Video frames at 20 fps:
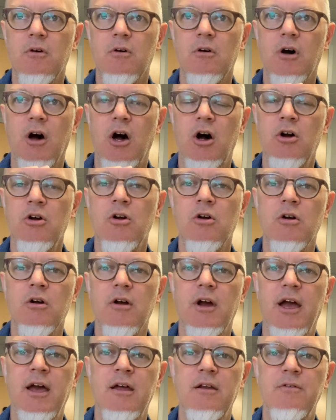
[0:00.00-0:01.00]

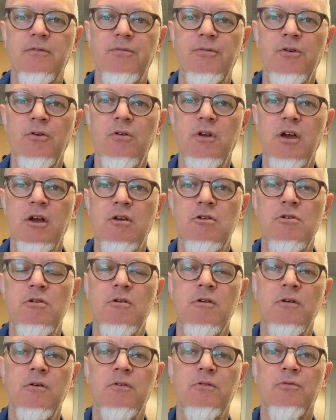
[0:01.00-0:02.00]
hunger and food
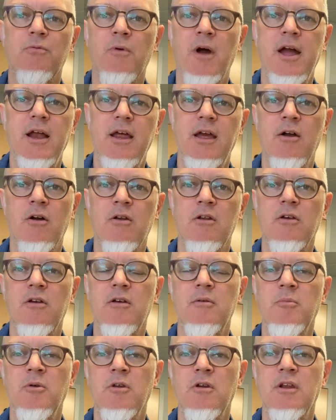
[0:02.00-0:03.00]
issues right here in the
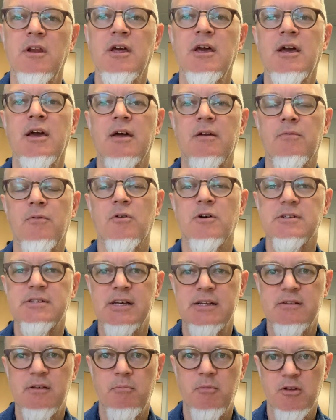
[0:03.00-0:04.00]
community. And of course
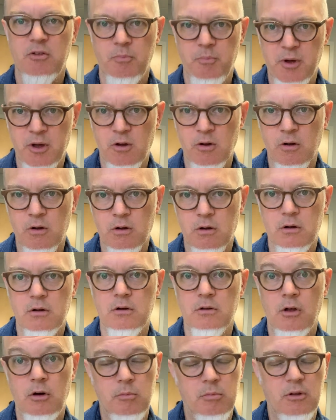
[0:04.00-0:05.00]
that's a much bigger
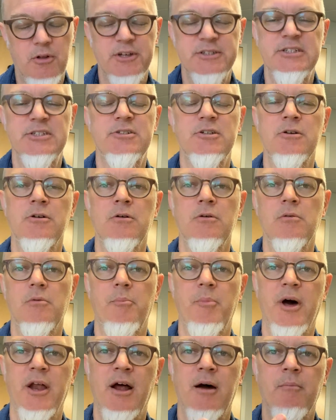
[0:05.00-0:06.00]
global issue,
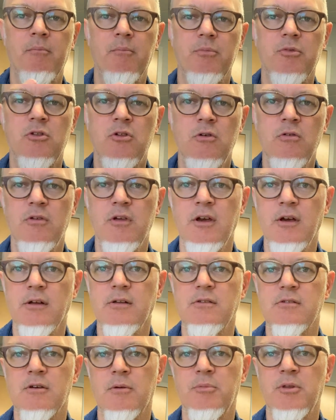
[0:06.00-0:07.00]
but I'm
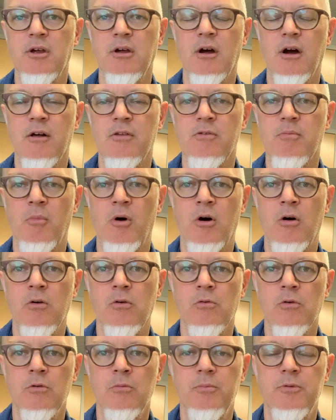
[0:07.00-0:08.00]
choosing a small
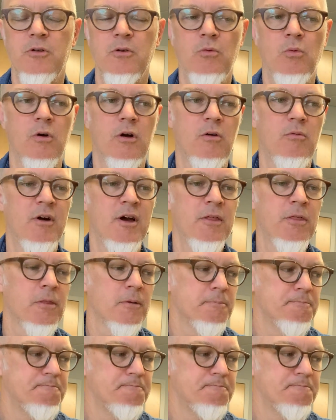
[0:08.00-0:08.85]
group to work with.